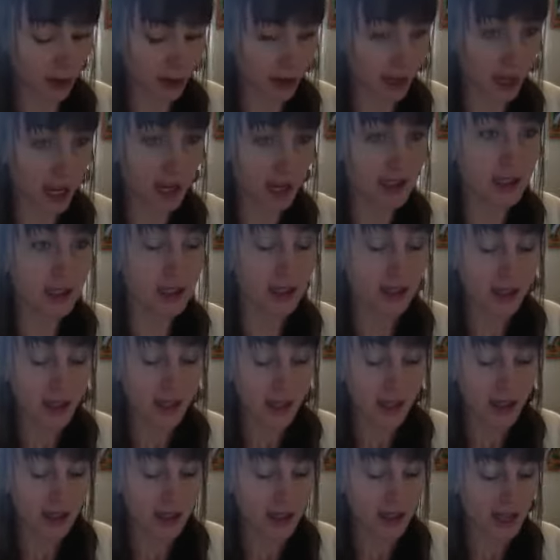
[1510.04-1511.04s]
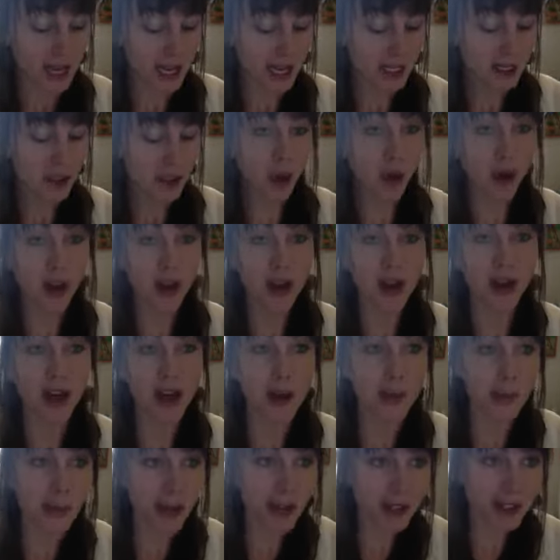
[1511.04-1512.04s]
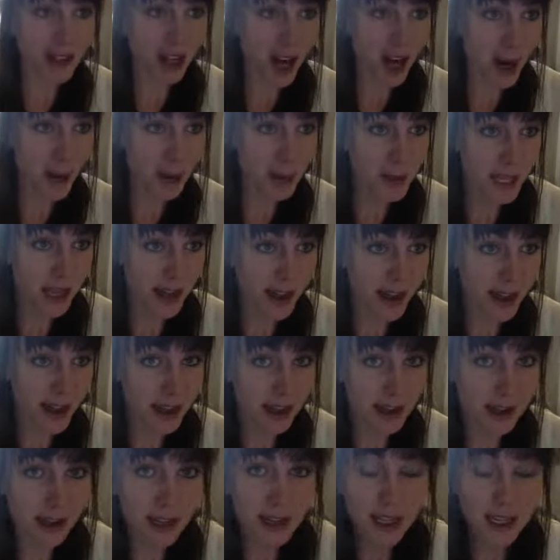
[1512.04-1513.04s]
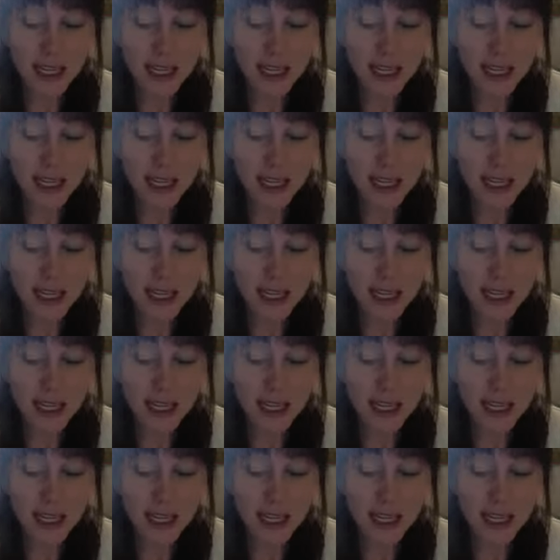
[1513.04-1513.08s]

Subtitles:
right, the next oil on my top 10